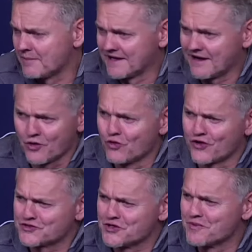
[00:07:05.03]
I mean, I don't
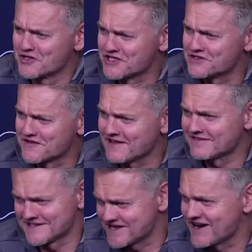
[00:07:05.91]
look too much into
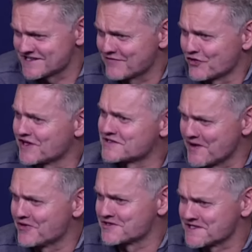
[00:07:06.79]
that. These guys have good
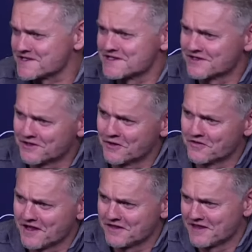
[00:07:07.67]
experiences, you
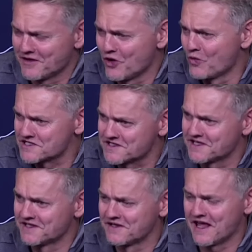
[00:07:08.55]
know. They they know what's
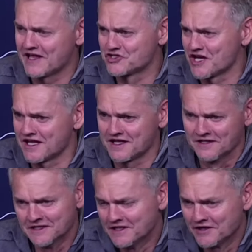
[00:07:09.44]
needed. And Jake,
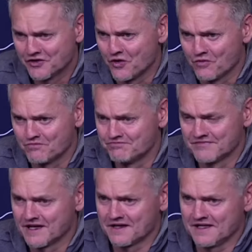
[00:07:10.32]
you know,
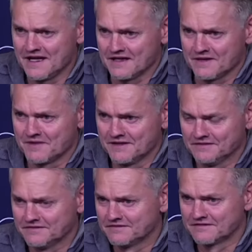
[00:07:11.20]
yeah. I
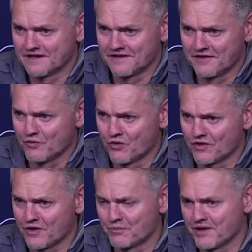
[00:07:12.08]
mean, I never
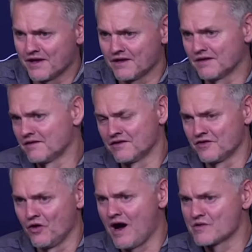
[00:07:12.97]
want to compare.
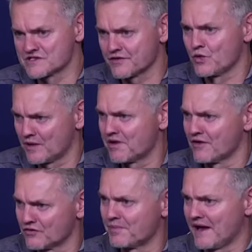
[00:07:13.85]
You know, I was a quick
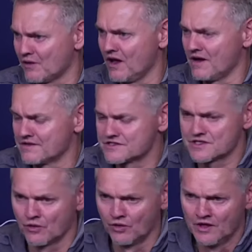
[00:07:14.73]
play on the back line,
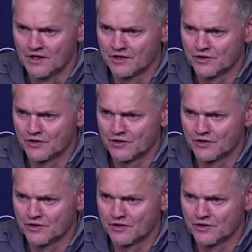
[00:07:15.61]
so